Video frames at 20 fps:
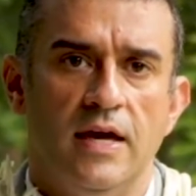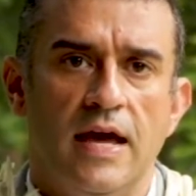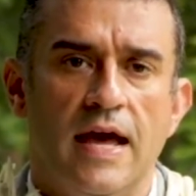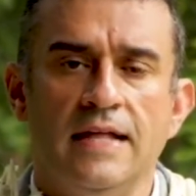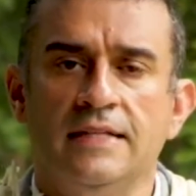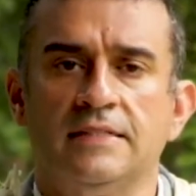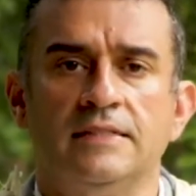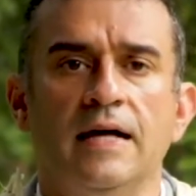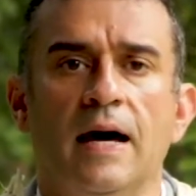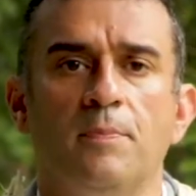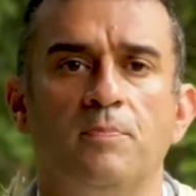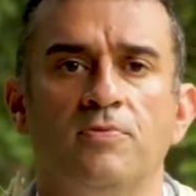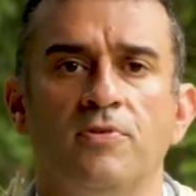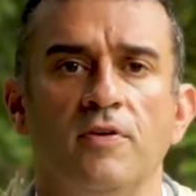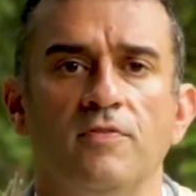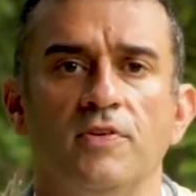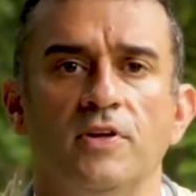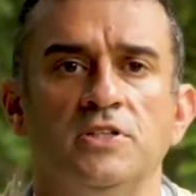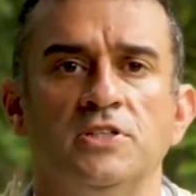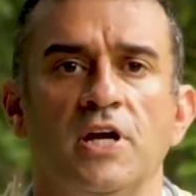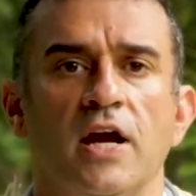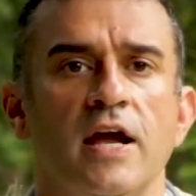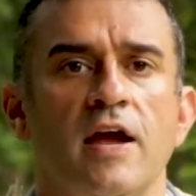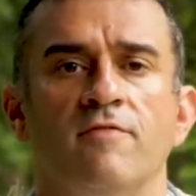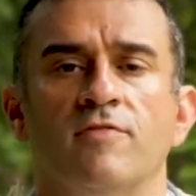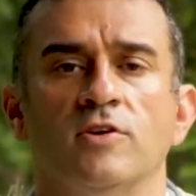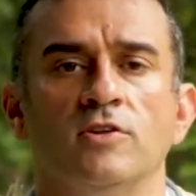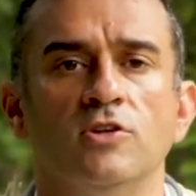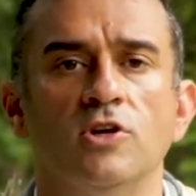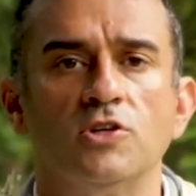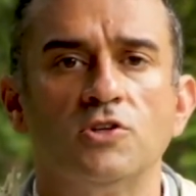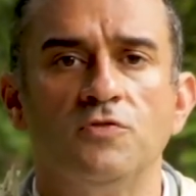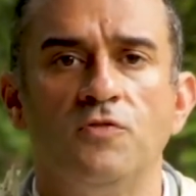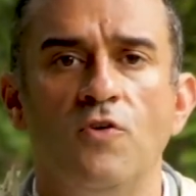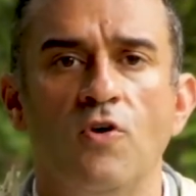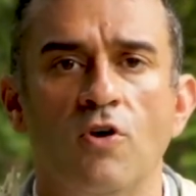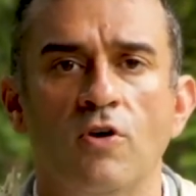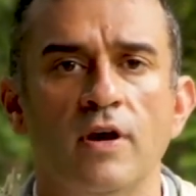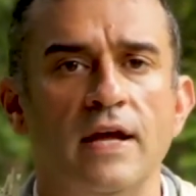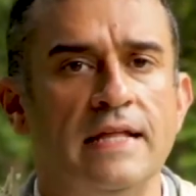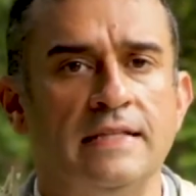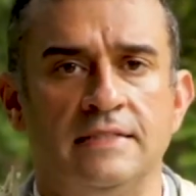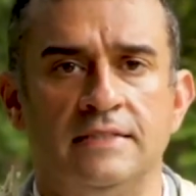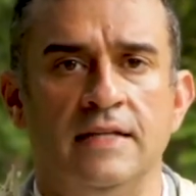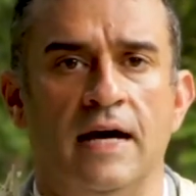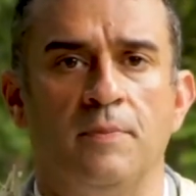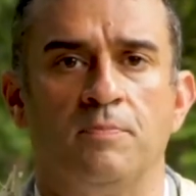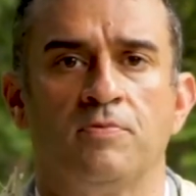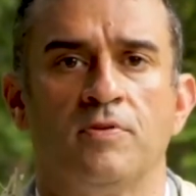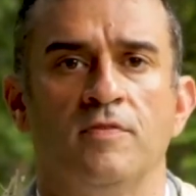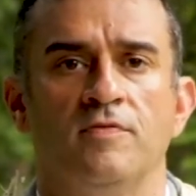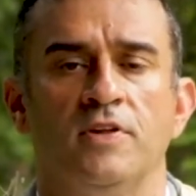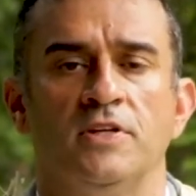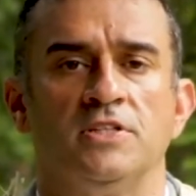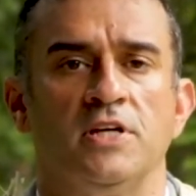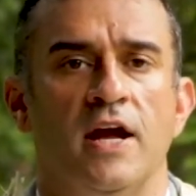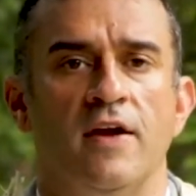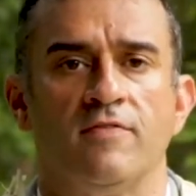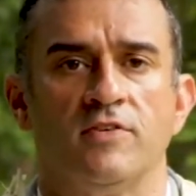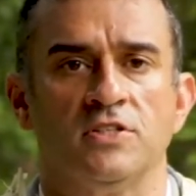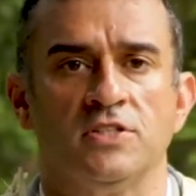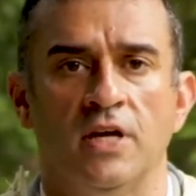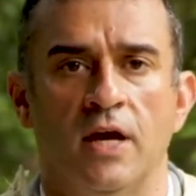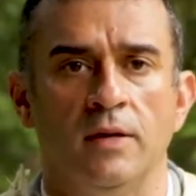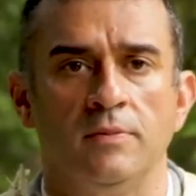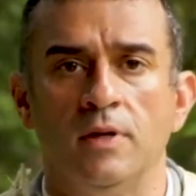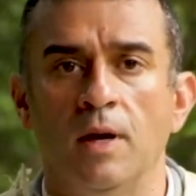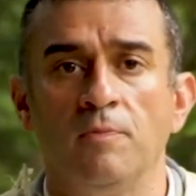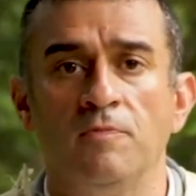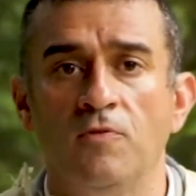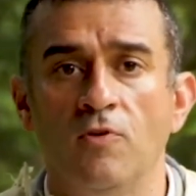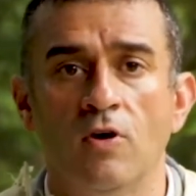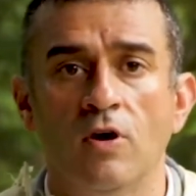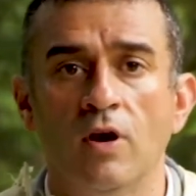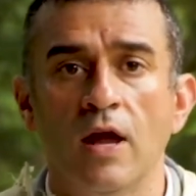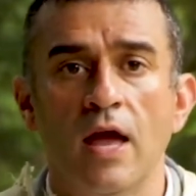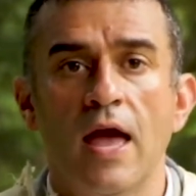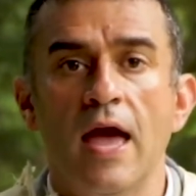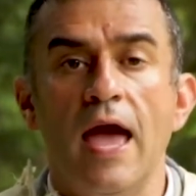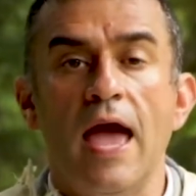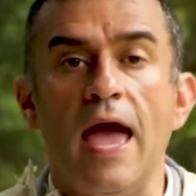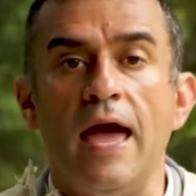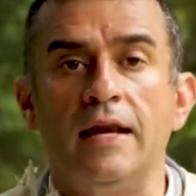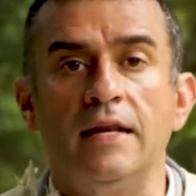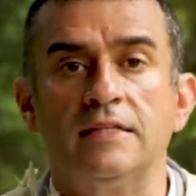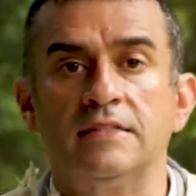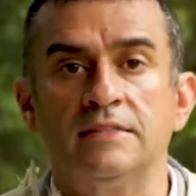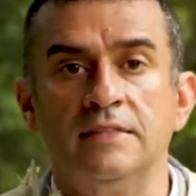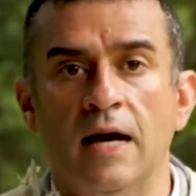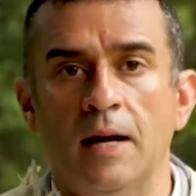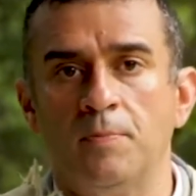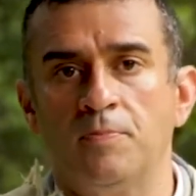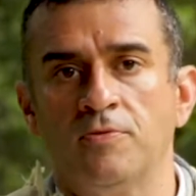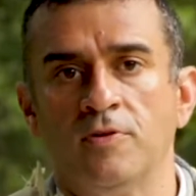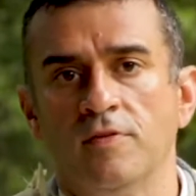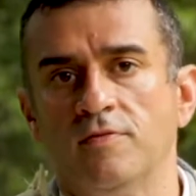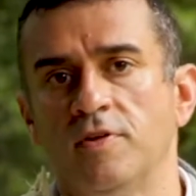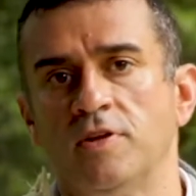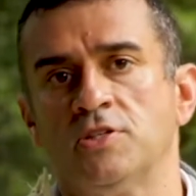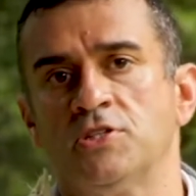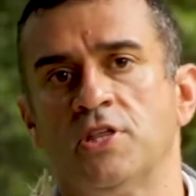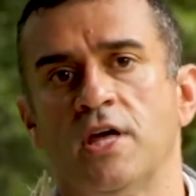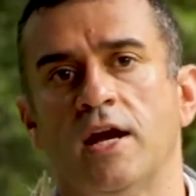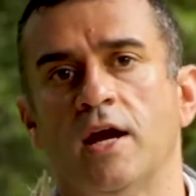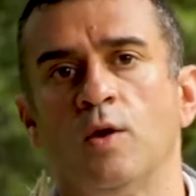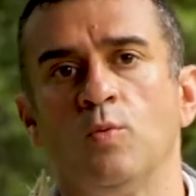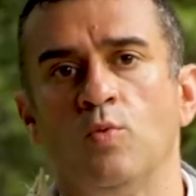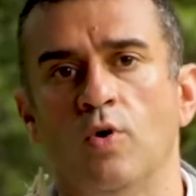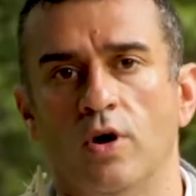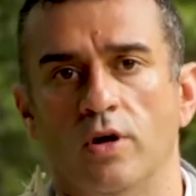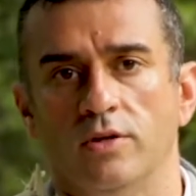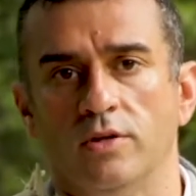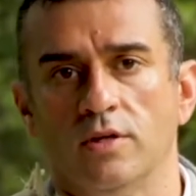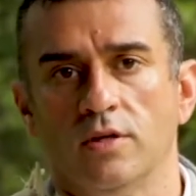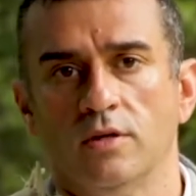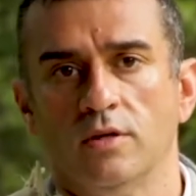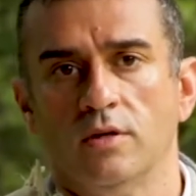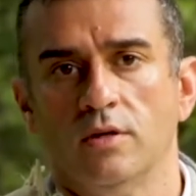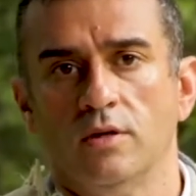It's not privilege I ever looked for, it's not privilege I ever signed up for, and it's not privilege that I want.